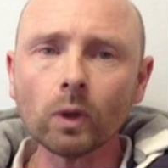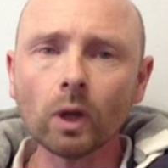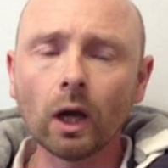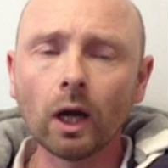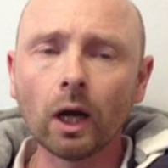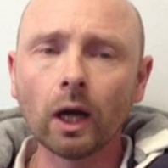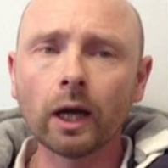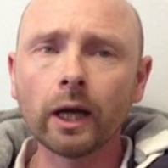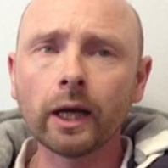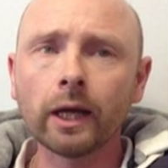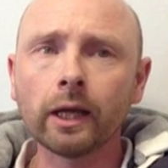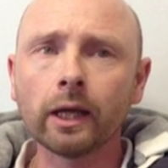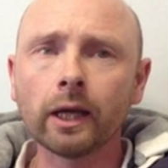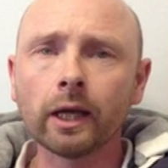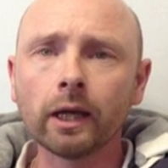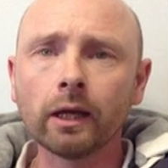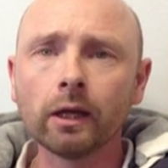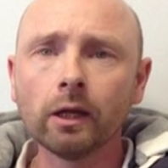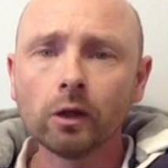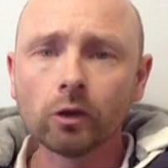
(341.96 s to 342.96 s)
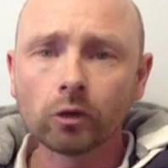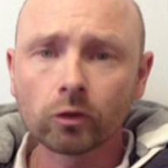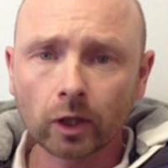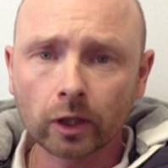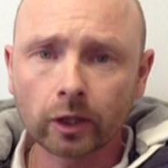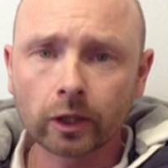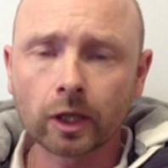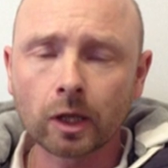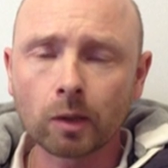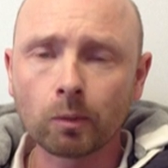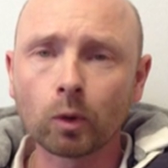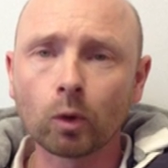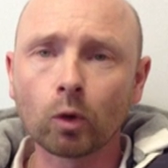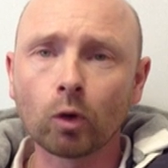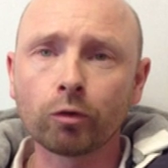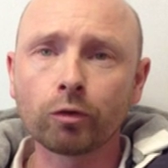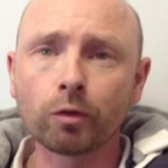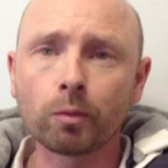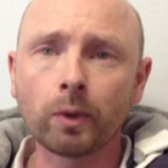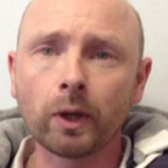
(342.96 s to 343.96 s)
I started coming
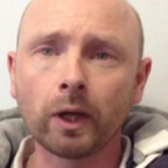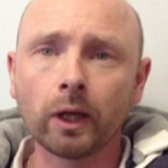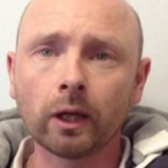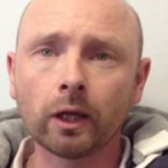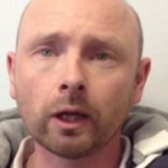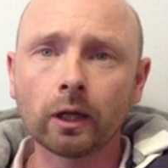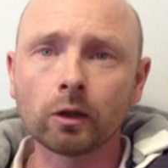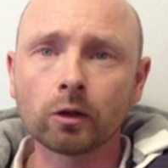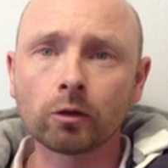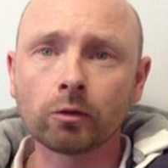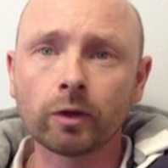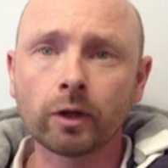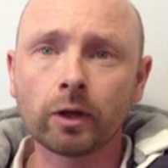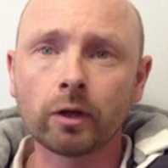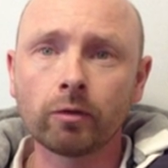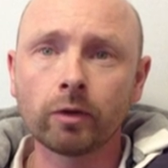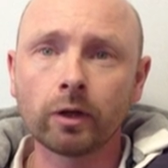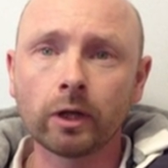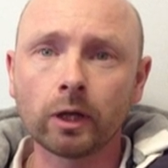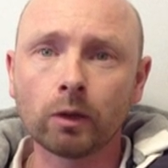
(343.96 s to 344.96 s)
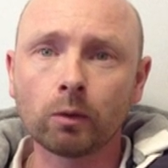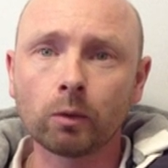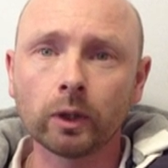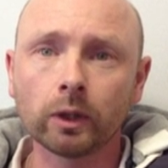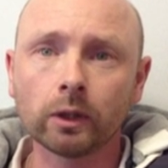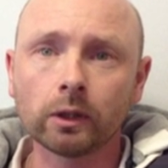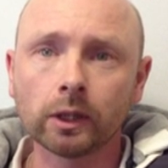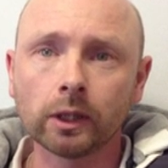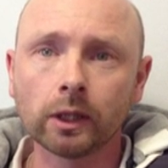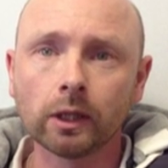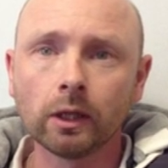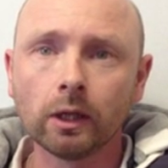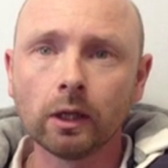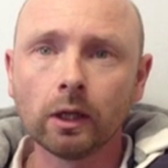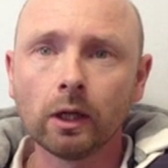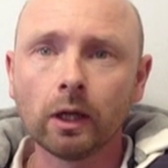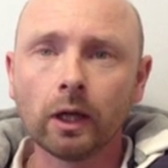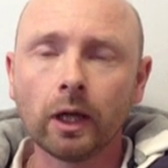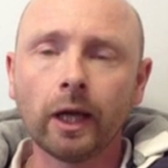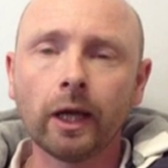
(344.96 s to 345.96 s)
off the painkillers very, very quickly,
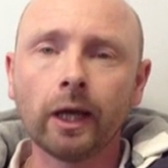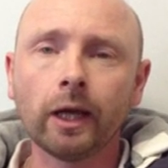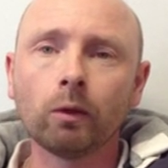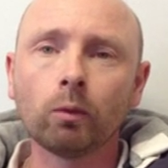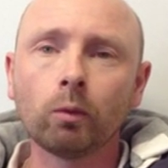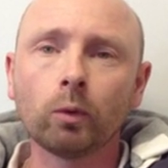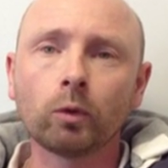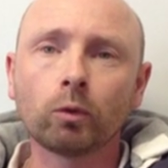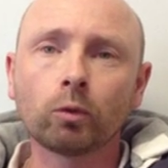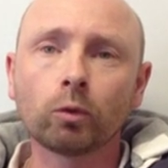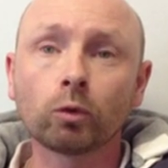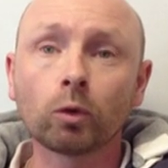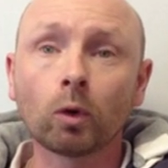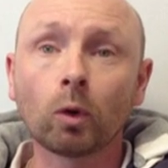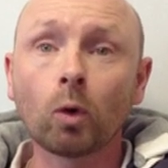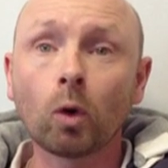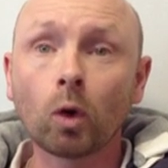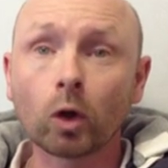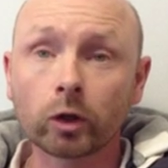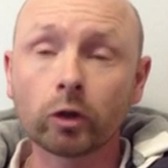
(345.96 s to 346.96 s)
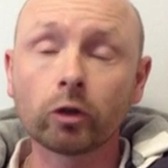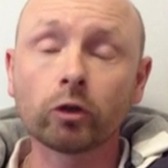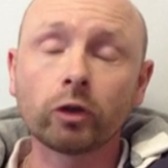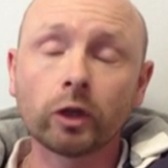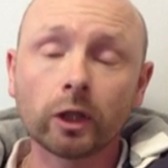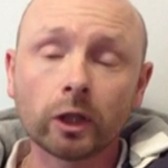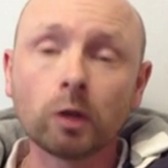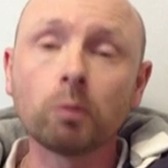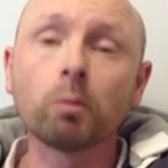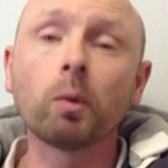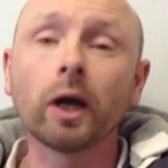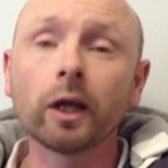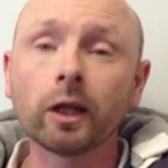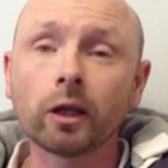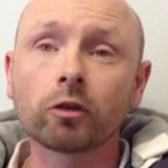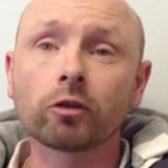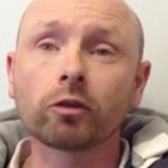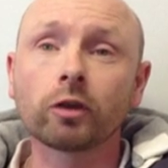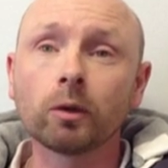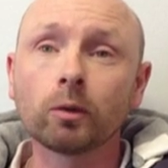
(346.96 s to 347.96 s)
which was all orchestrated by
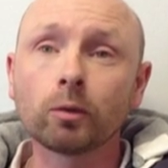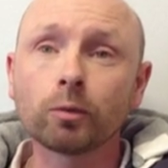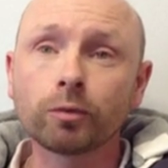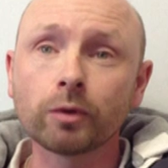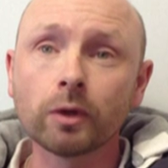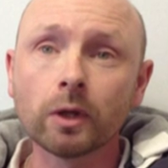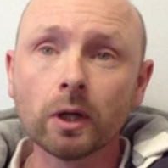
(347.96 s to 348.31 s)
yourself.